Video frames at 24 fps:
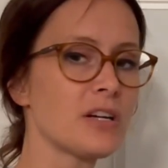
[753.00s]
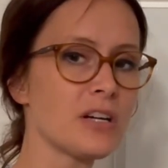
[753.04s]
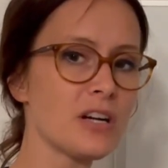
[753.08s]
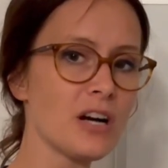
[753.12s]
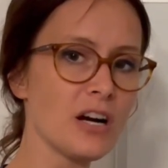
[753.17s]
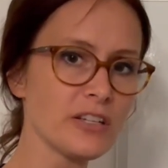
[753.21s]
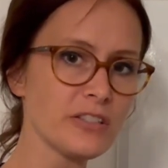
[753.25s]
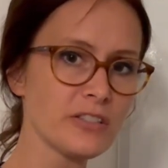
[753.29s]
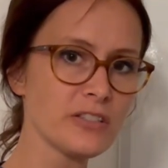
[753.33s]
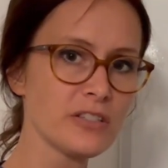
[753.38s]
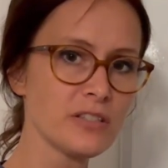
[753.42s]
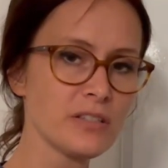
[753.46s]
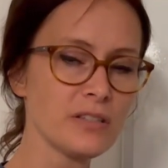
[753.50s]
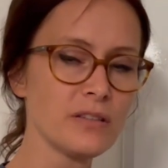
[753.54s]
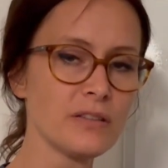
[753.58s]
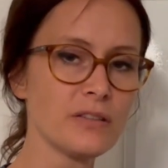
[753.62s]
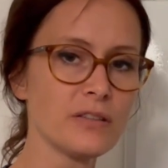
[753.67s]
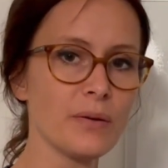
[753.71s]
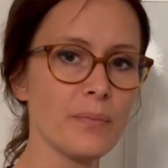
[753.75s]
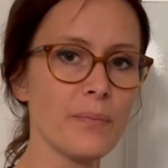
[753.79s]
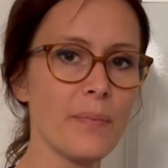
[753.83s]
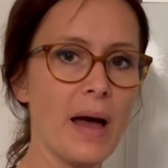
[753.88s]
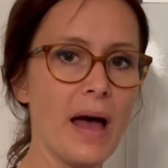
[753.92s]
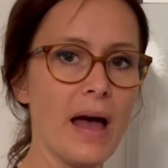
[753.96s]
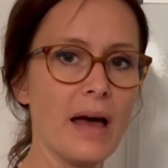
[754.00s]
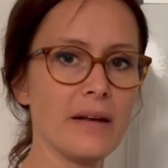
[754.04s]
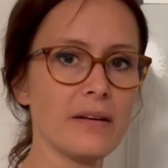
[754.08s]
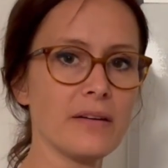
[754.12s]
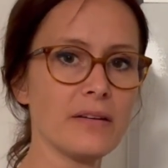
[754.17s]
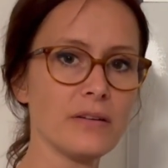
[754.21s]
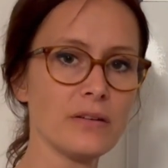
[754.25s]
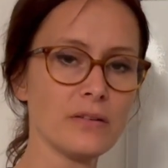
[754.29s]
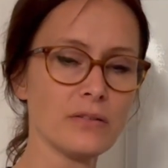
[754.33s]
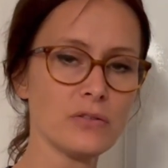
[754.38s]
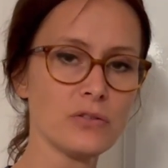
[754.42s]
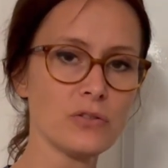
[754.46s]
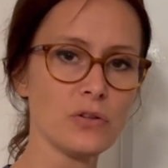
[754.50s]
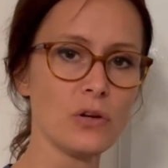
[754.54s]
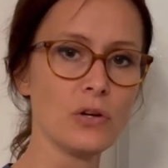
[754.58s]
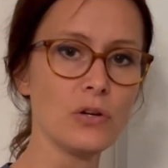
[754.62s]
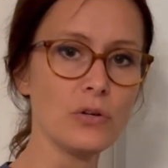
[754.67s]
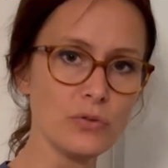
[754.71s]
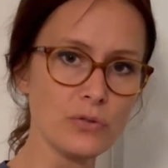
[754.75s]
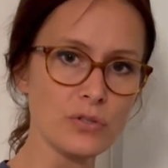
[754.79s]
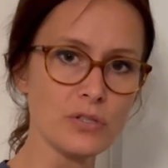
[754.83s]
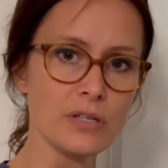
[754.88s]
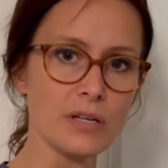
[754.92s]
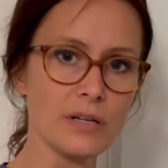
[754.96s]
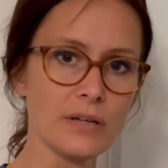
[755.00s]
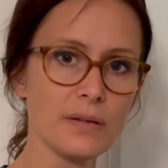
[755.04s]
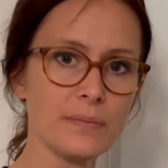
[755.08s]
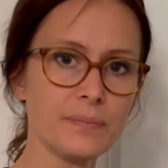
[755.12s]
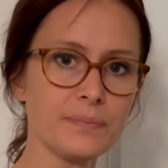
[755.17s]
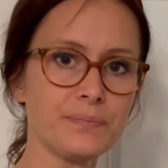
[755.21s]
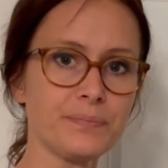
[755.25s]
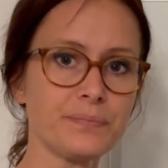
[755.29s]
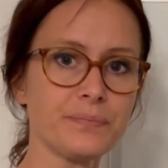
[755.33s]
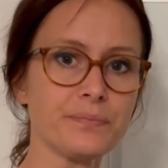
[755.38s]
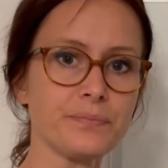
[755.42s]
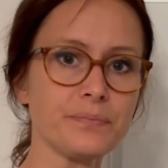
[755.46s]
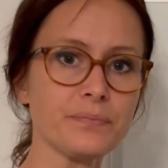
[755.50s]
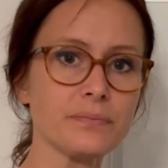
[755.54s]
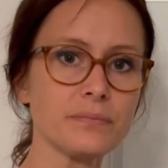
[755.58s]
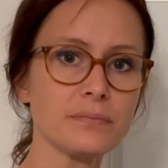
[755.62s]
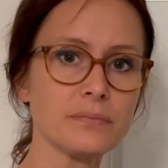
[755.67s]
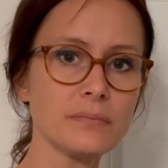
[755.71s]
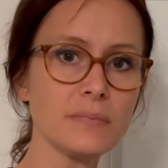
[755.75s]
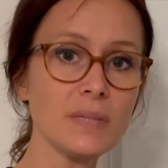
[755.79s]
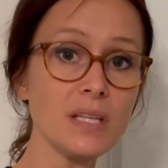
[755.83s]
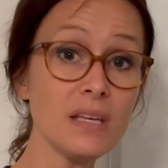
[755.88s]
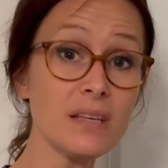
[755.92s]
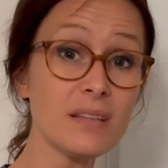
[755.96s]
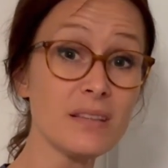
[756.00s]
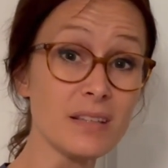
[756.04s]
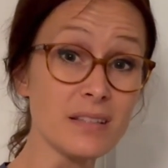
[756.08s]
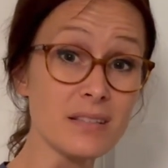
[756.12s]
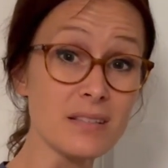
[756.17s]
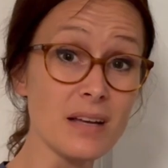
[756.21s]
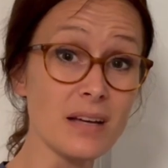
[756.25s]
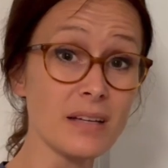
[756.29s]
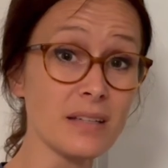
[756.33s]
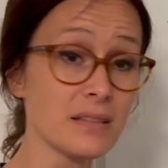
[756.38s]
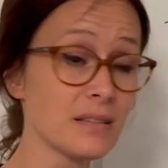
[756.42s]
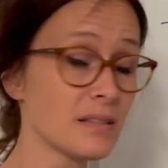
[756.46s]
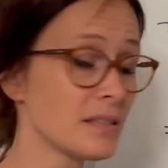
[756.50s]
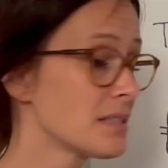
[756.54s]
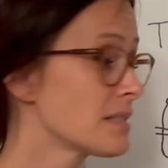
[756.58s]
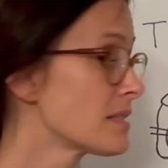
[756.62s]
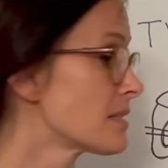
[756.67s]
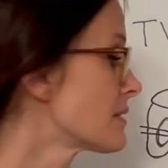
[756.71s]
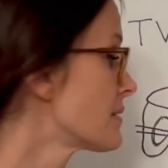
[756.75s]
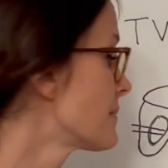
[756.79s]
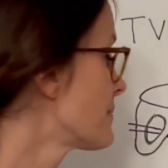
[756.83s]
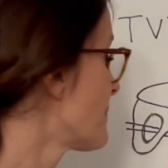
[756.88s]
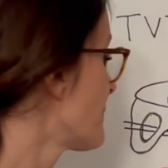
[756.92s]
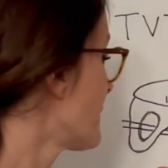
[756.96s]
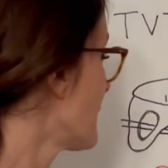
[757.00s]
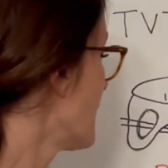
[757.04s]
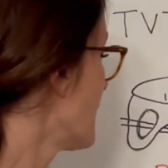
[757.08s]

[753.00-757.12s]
cut the band to loosen the tightness.